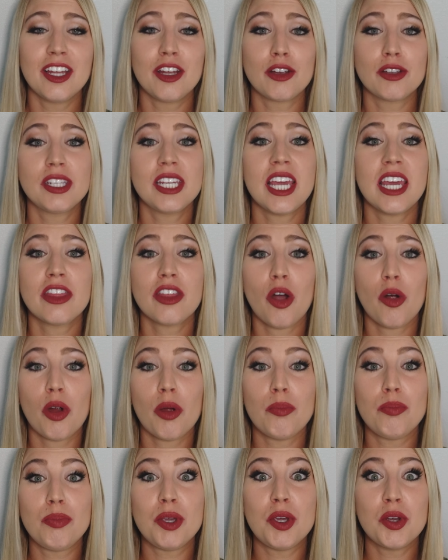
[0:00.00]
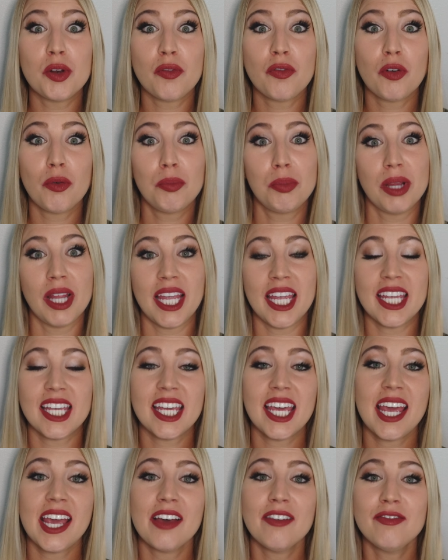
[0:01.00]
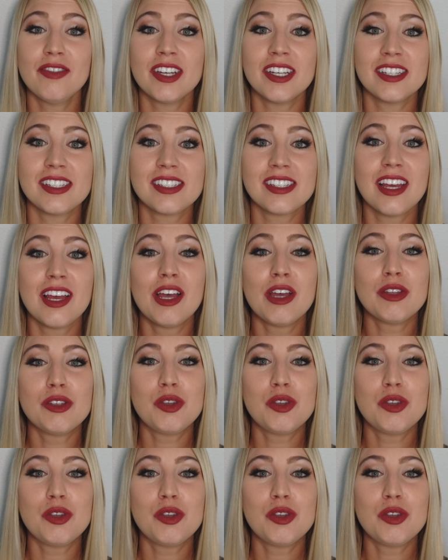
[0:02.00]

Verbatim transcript: Your teeth are a beautiful blank canvas